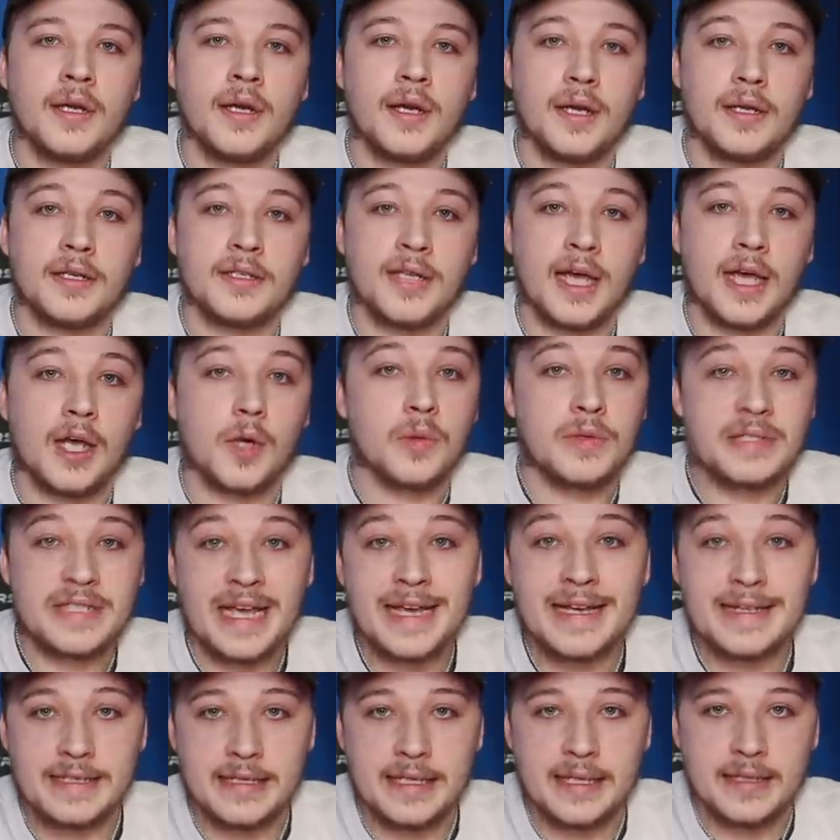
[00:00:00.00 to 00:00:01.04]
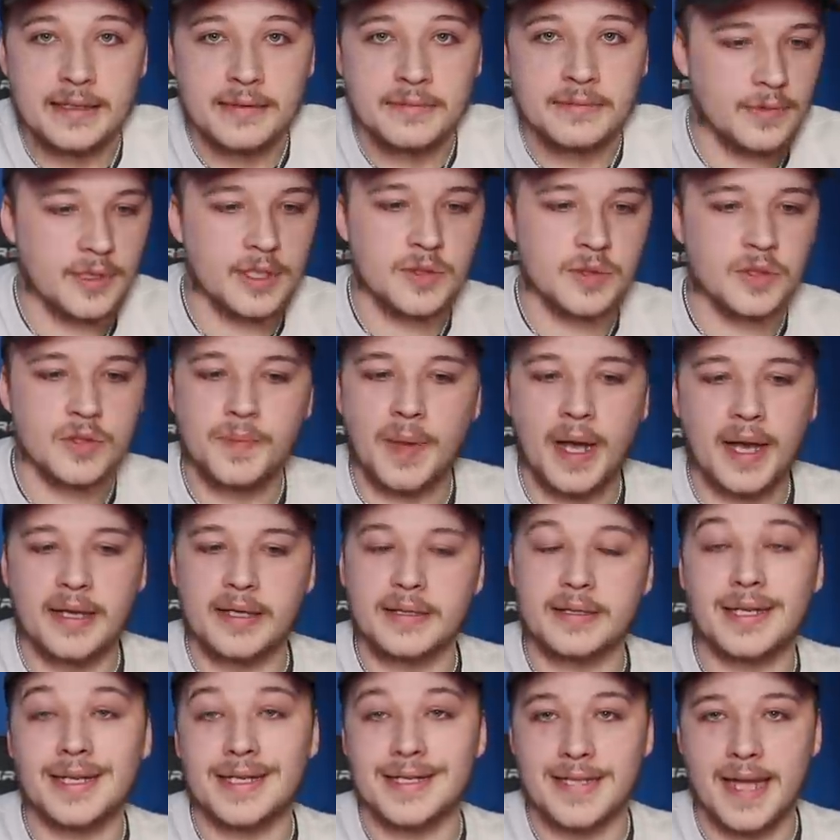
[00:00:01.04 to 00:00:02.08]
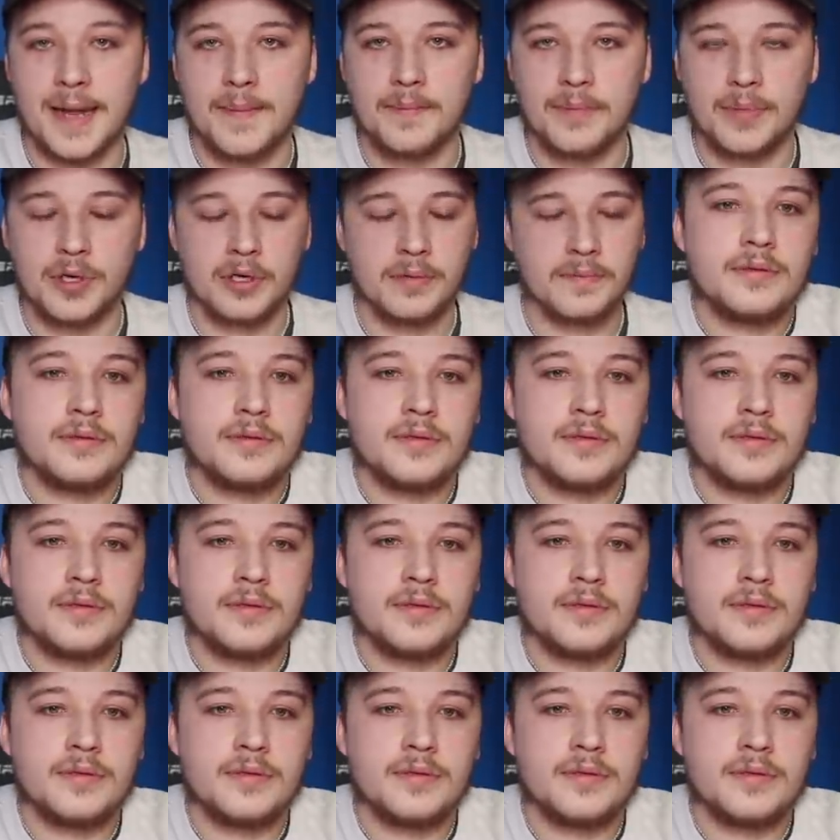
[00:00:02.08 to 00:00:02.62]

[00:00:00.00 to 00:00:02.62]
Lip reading: and Deck was 18, this was back in December,